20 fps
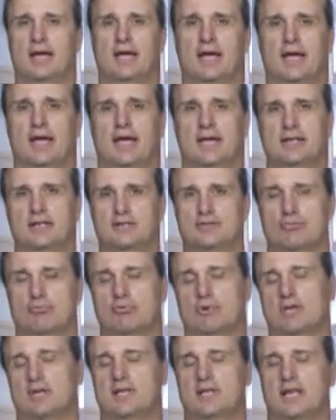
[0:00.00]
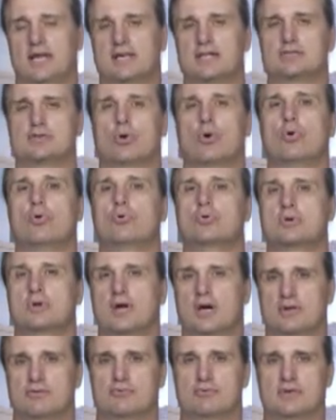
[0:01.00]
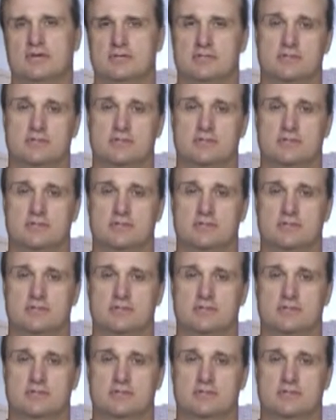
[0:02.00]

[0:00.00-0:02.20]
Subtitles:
And it's really like its own country.